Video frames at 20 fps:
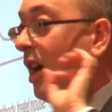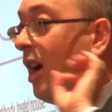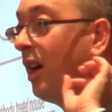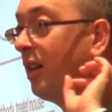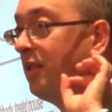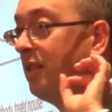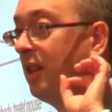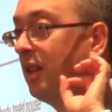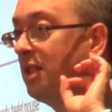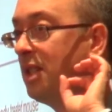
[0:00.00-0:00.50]

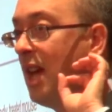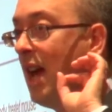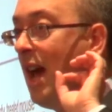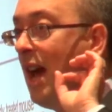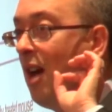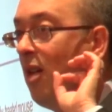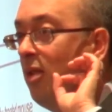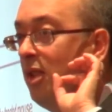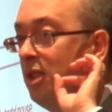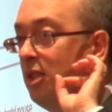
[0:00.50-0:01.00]
toxic
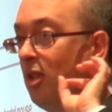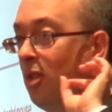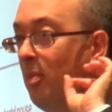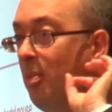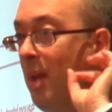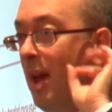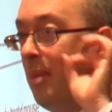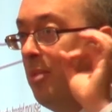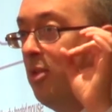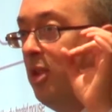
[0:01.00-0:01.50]
tau in your
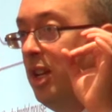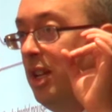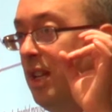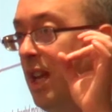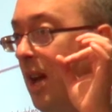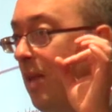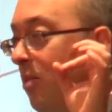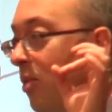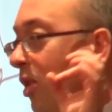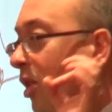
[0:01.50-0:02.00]
memory
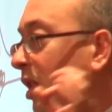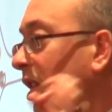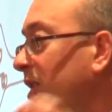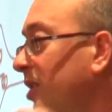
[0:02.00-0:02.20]
network,